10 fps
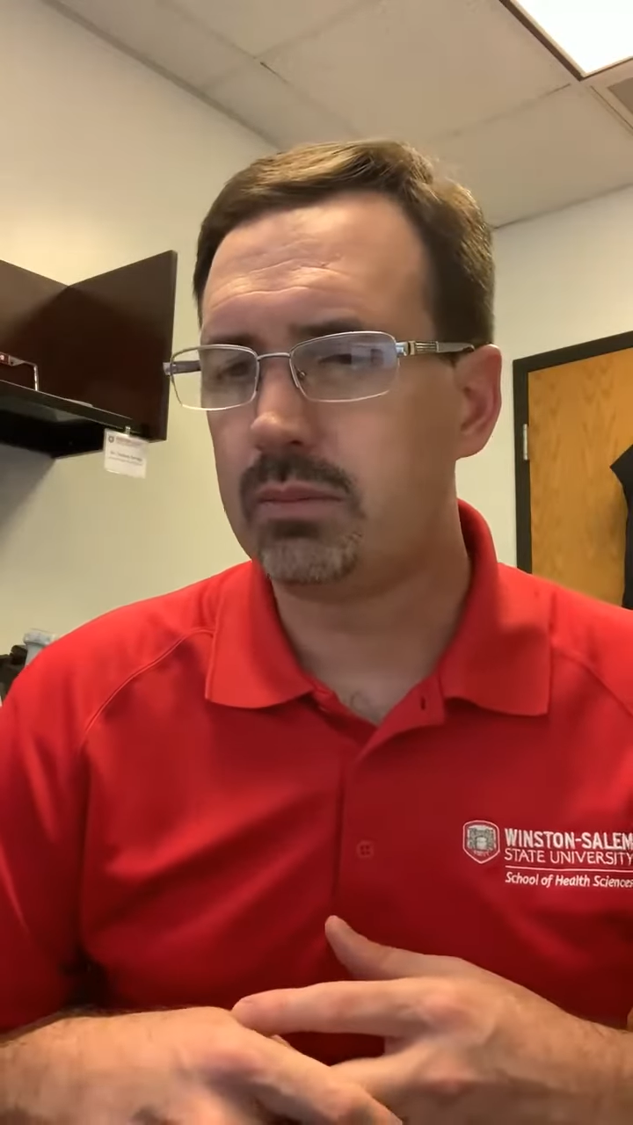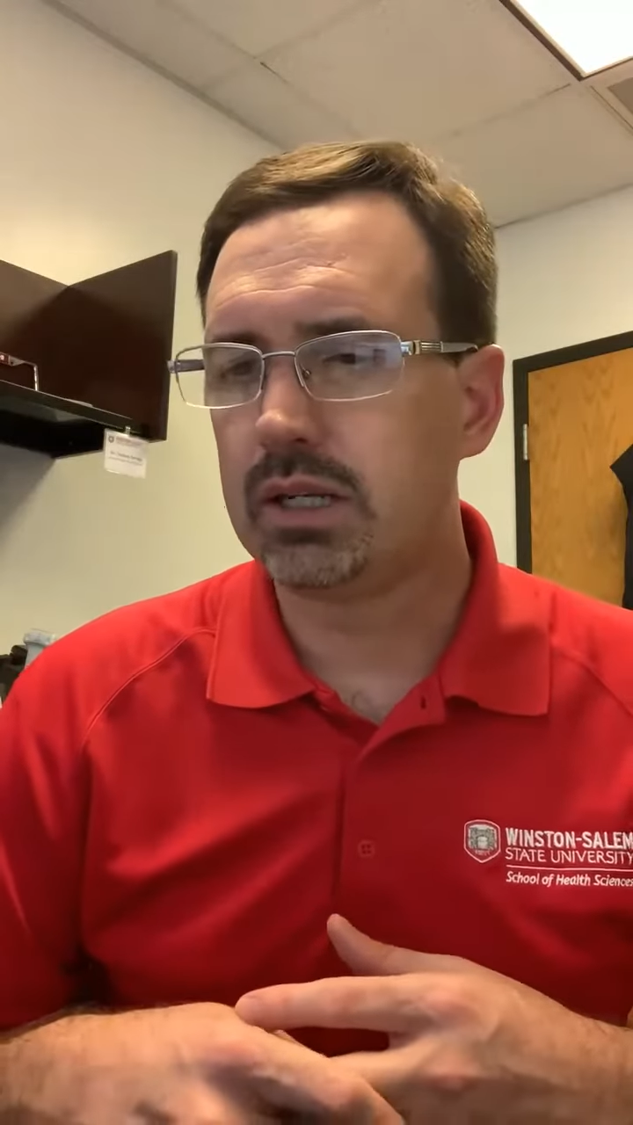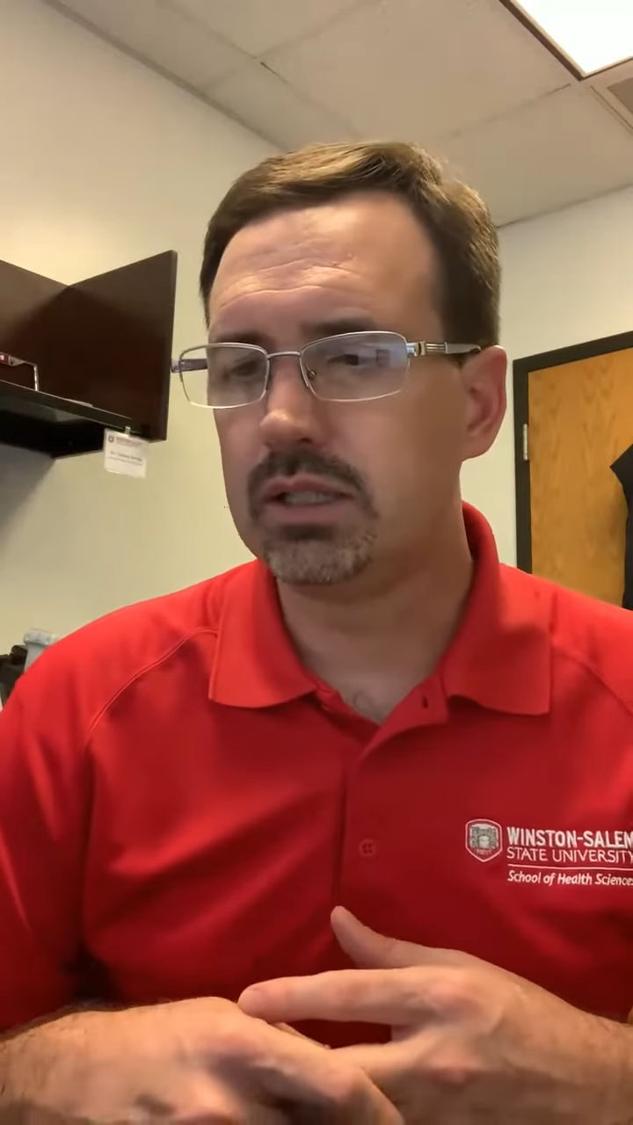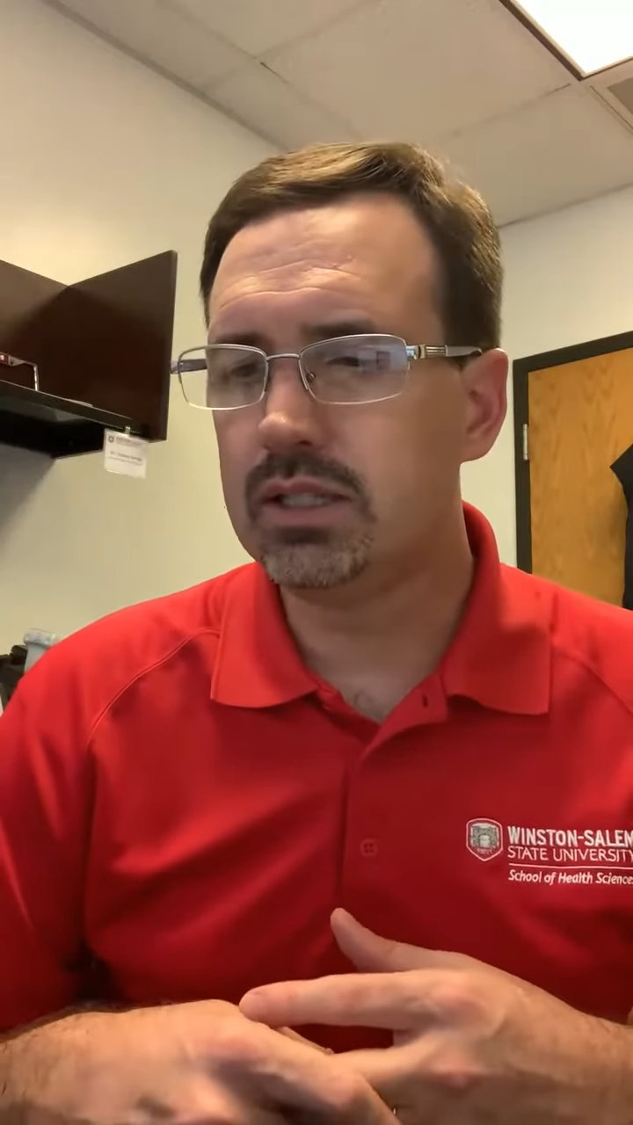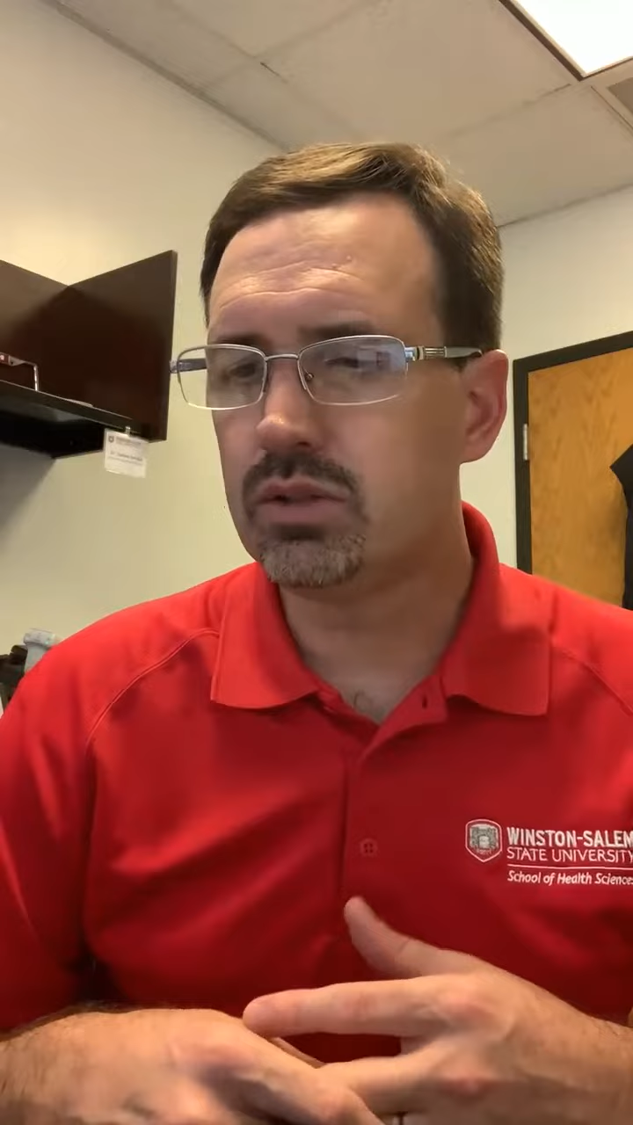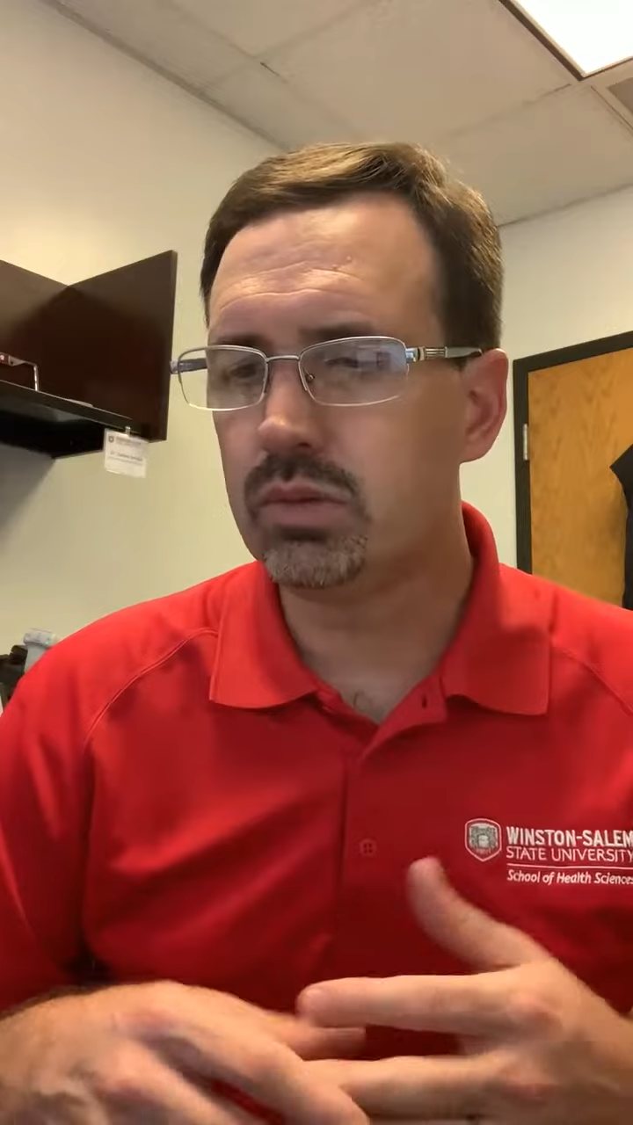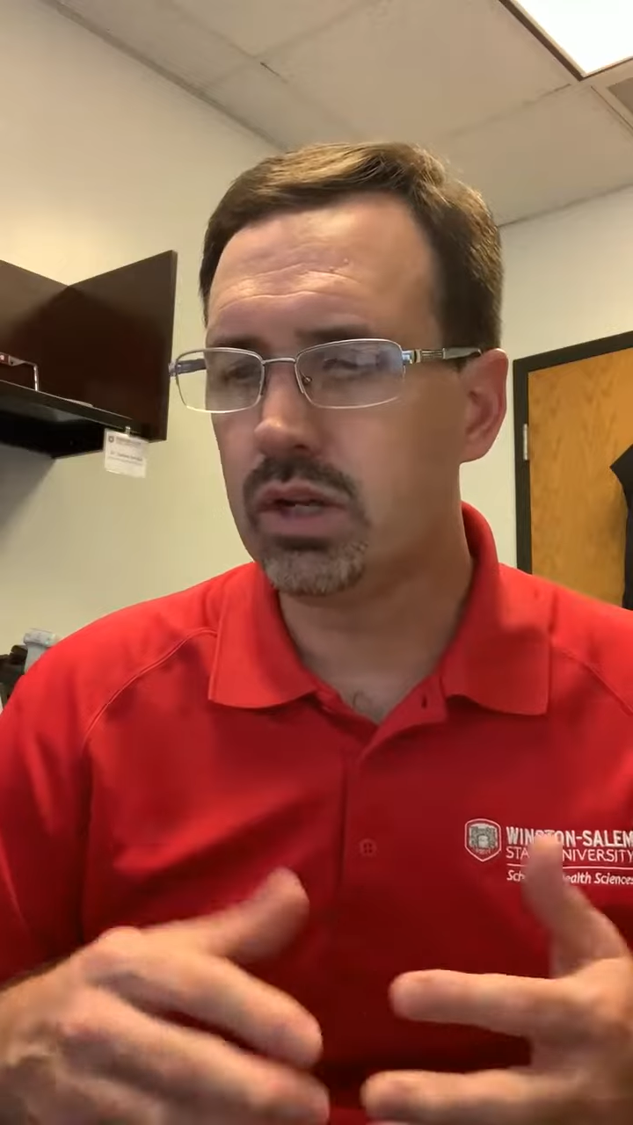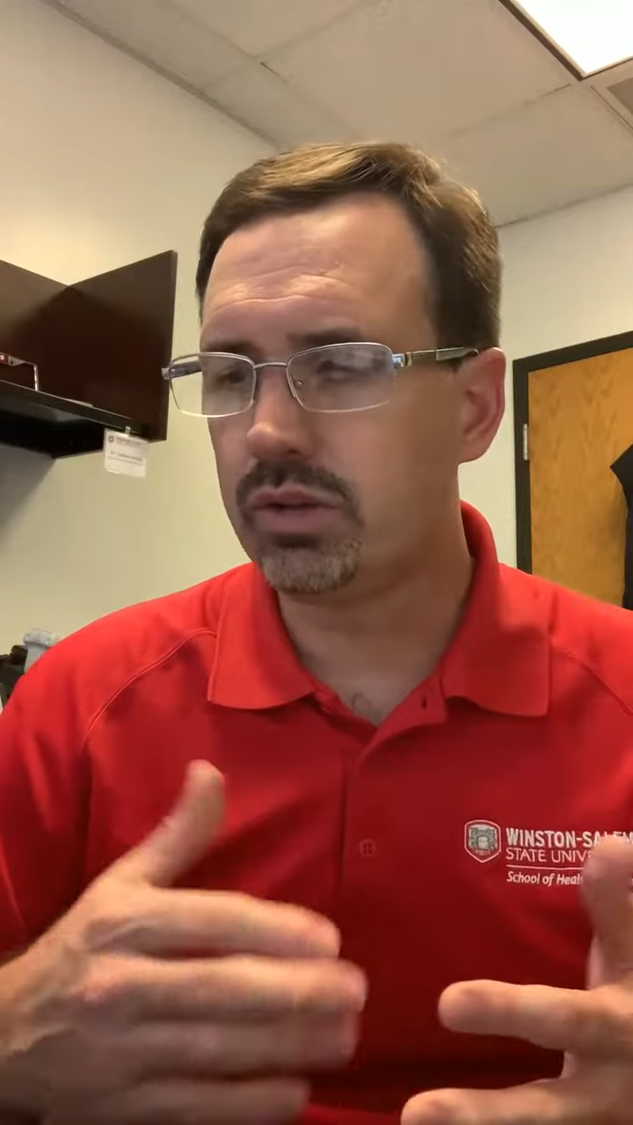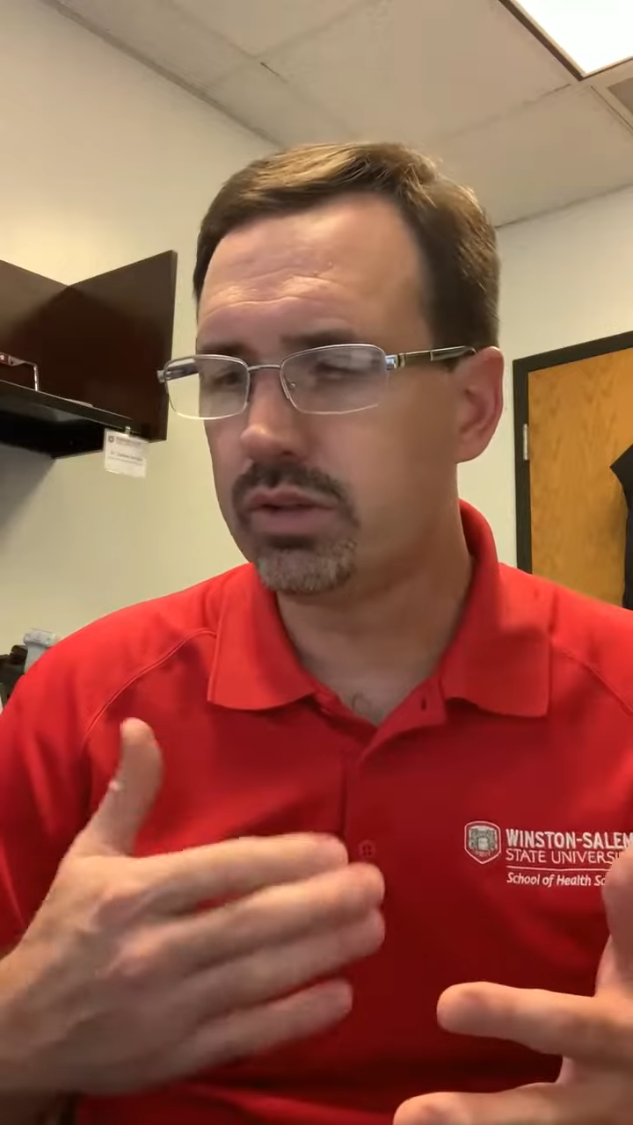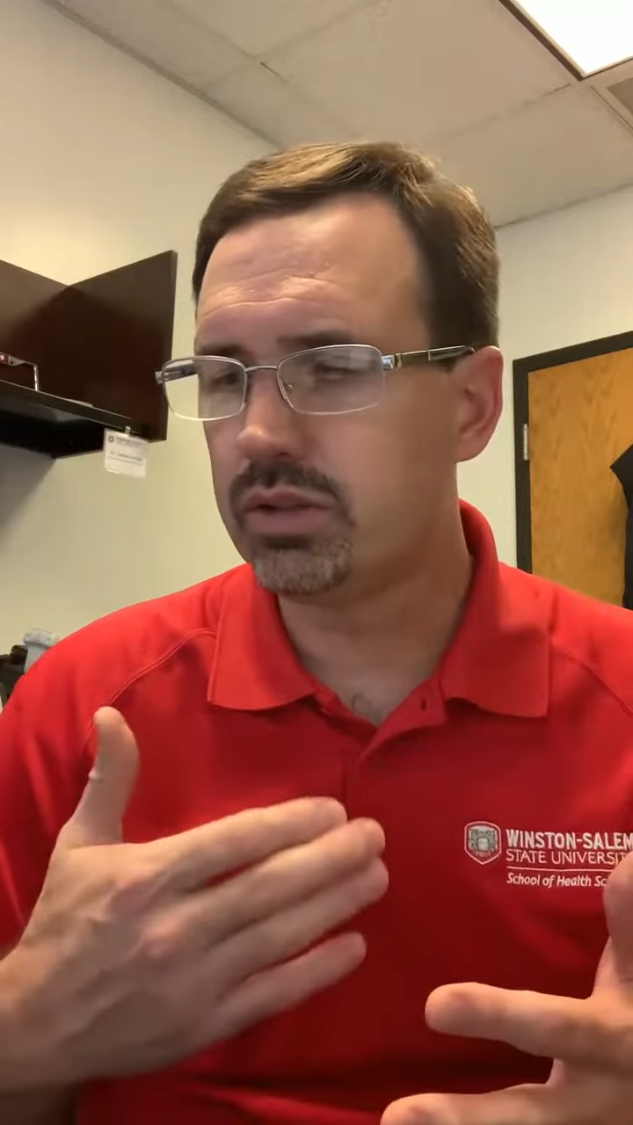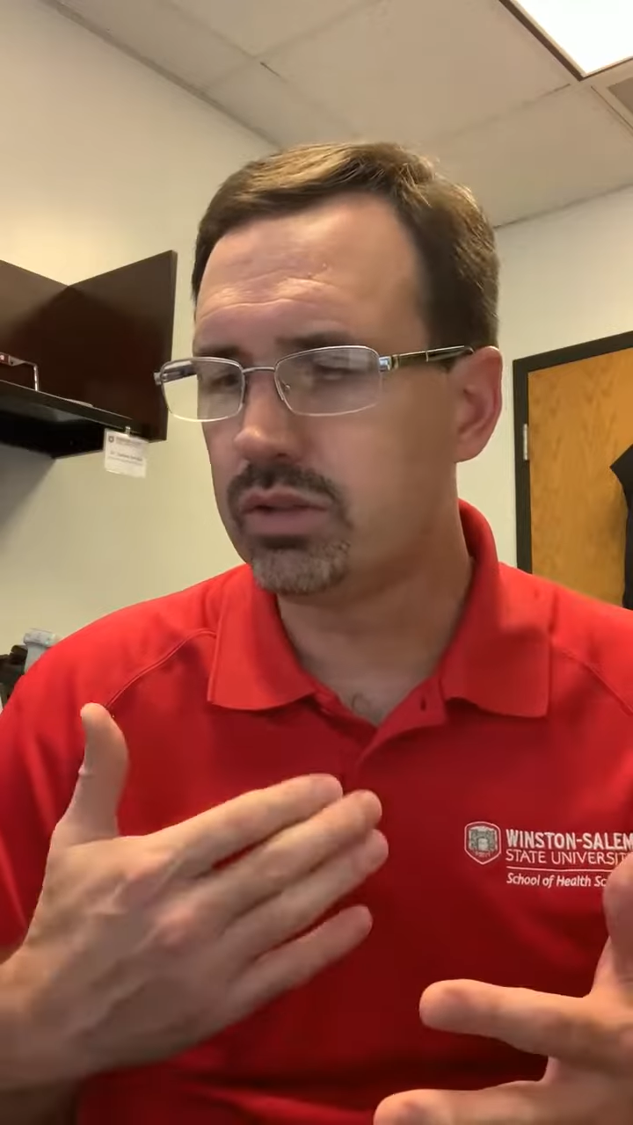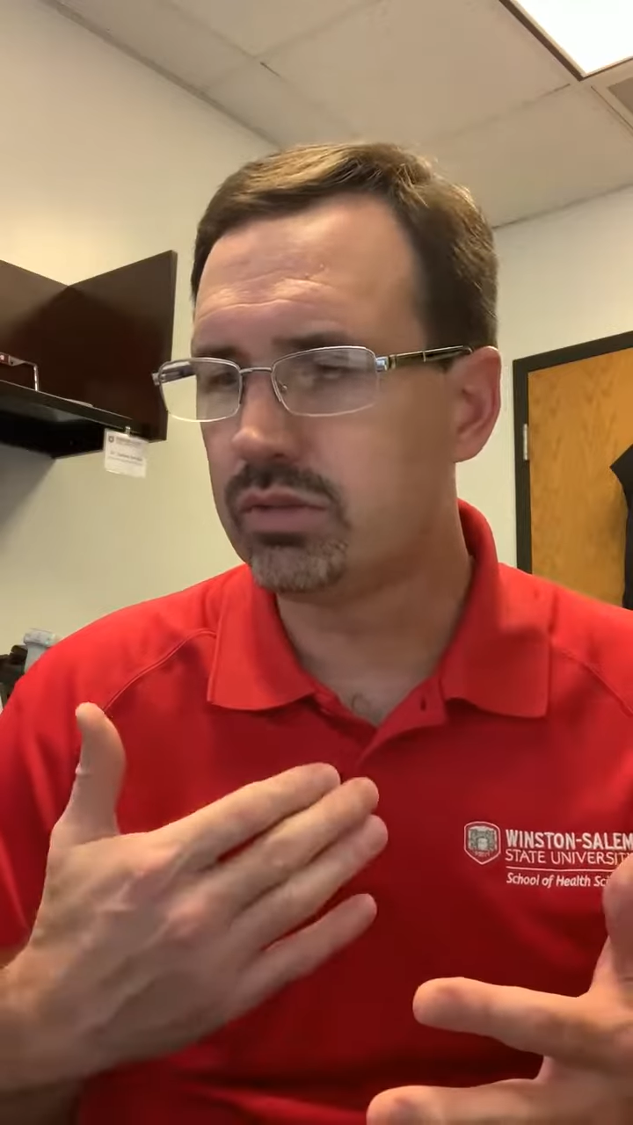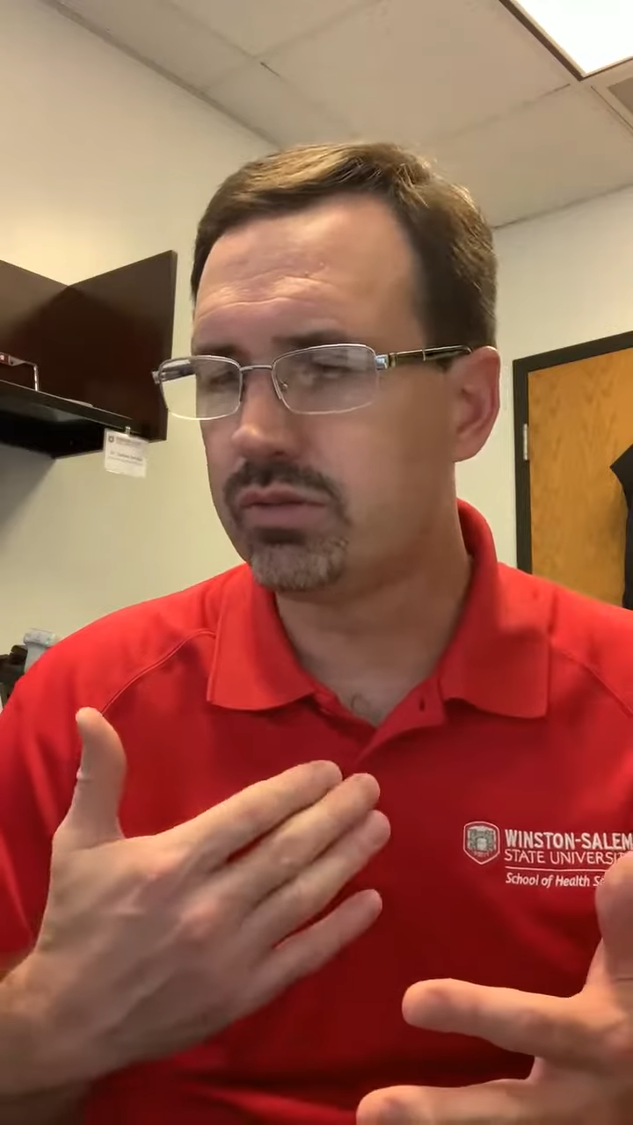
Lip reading: but at least we know that the students